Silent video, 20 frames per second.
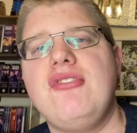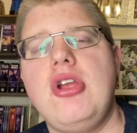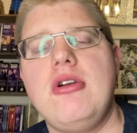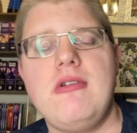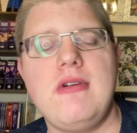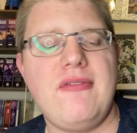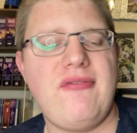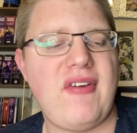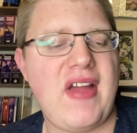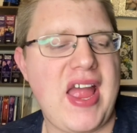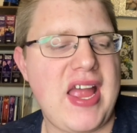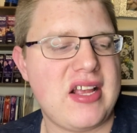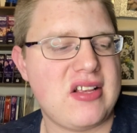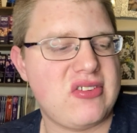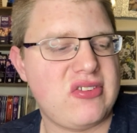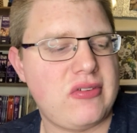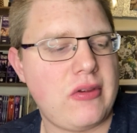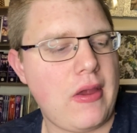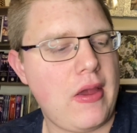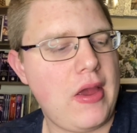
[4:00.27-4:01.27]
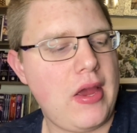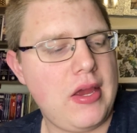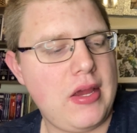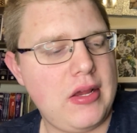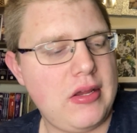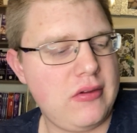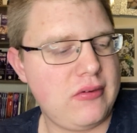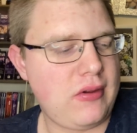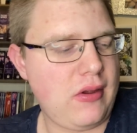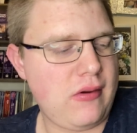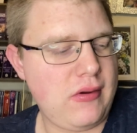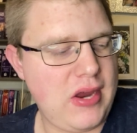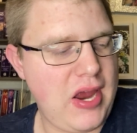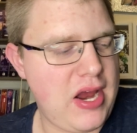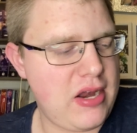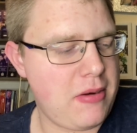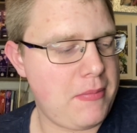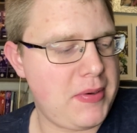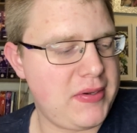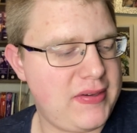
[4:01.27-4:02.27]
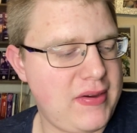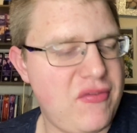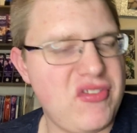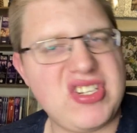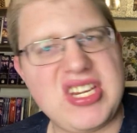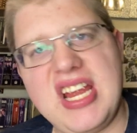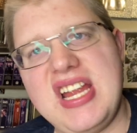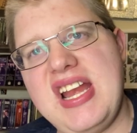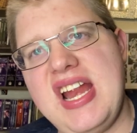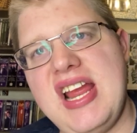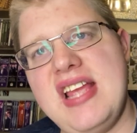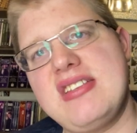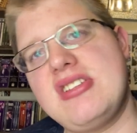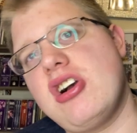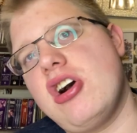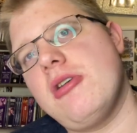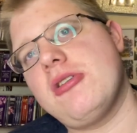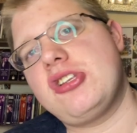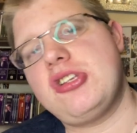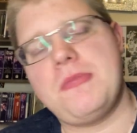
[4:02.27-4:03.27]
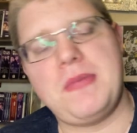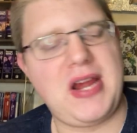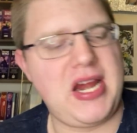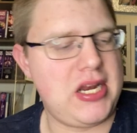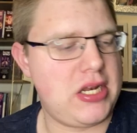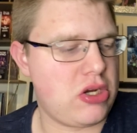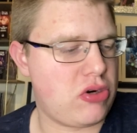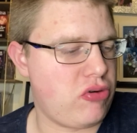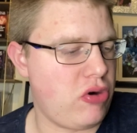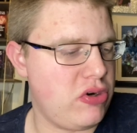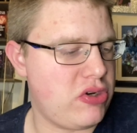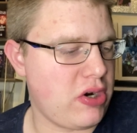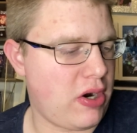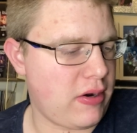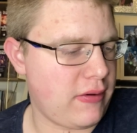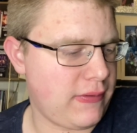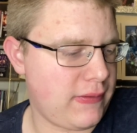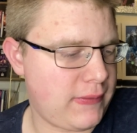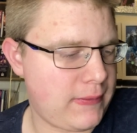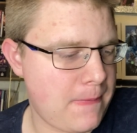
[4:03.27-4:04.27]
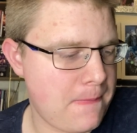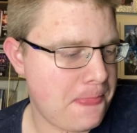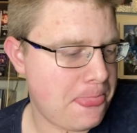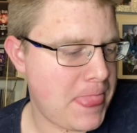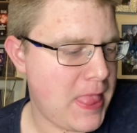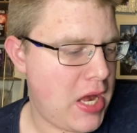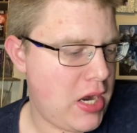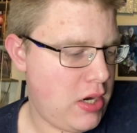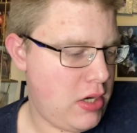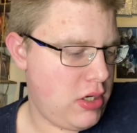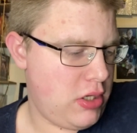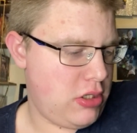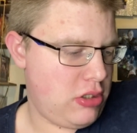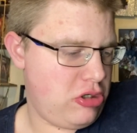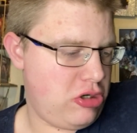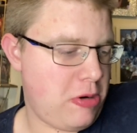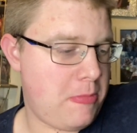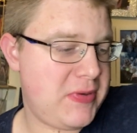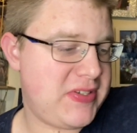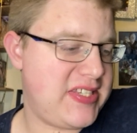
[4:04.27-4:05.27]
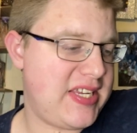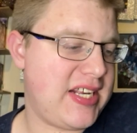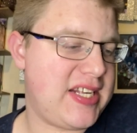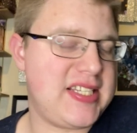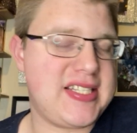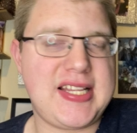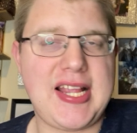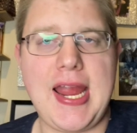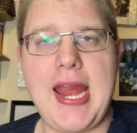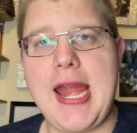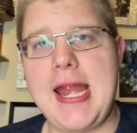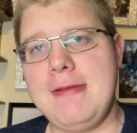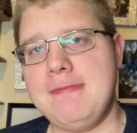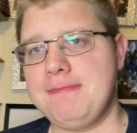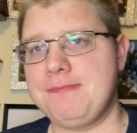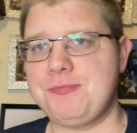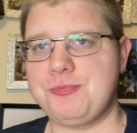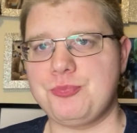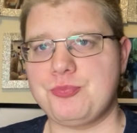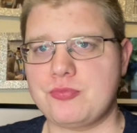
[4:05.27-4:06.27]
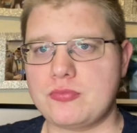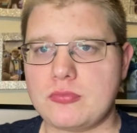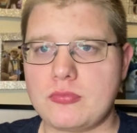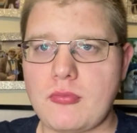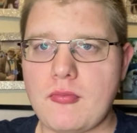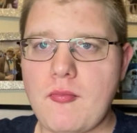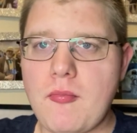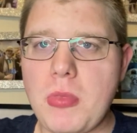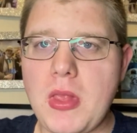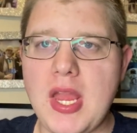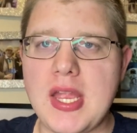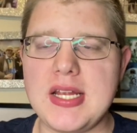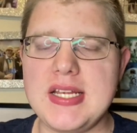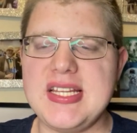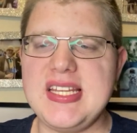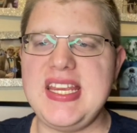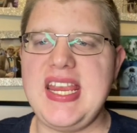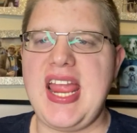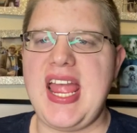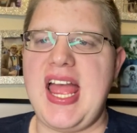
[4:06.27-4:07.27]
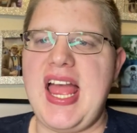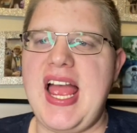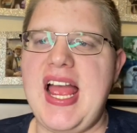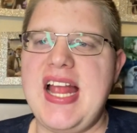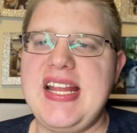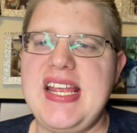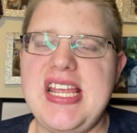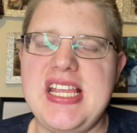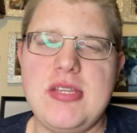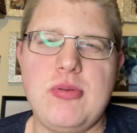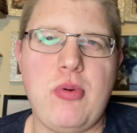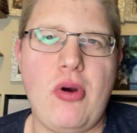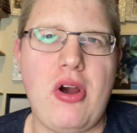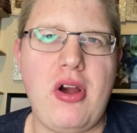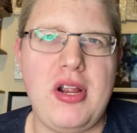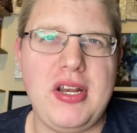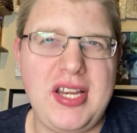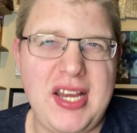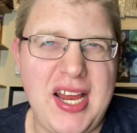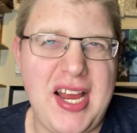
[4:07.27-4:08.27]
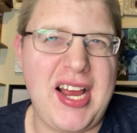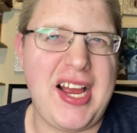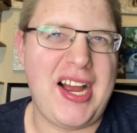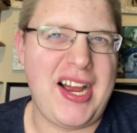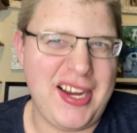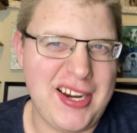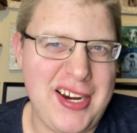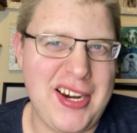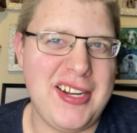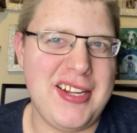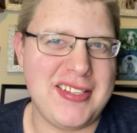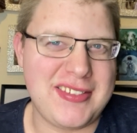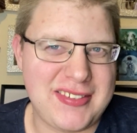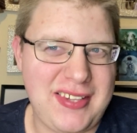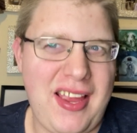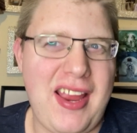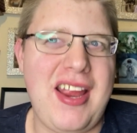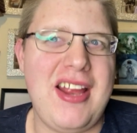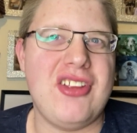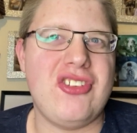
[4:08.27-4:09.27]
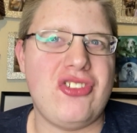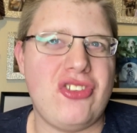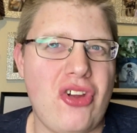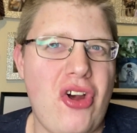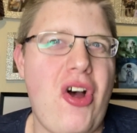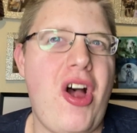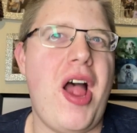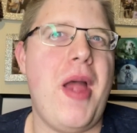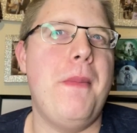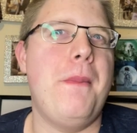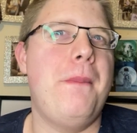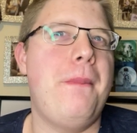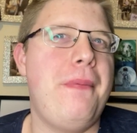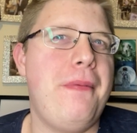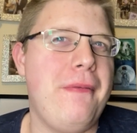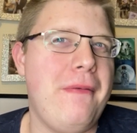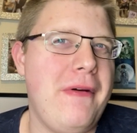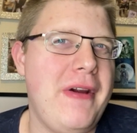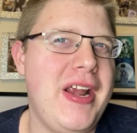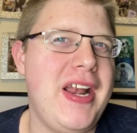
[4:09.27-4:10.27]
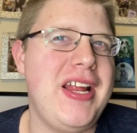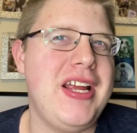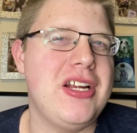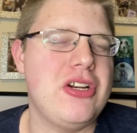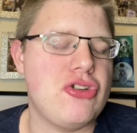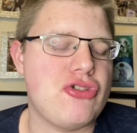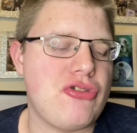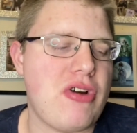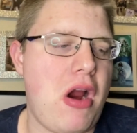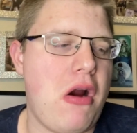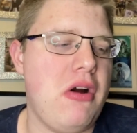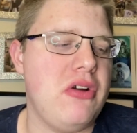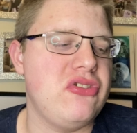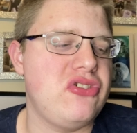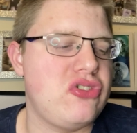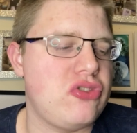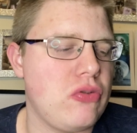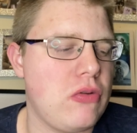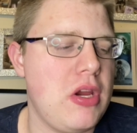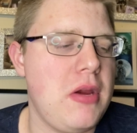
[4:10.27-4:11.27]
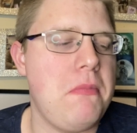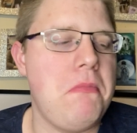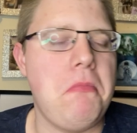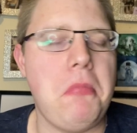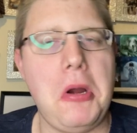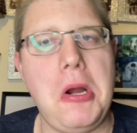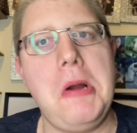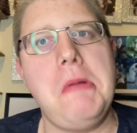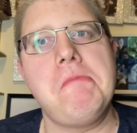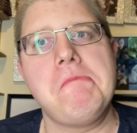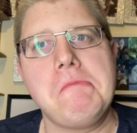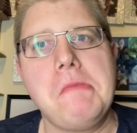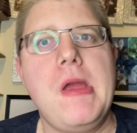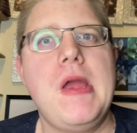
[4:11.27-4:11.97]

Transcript: new effects. So yeah, number 17 has got to be the Croutons. Number 16, yeah, this one, I'm going to say it's not a brilliant Troughton story, but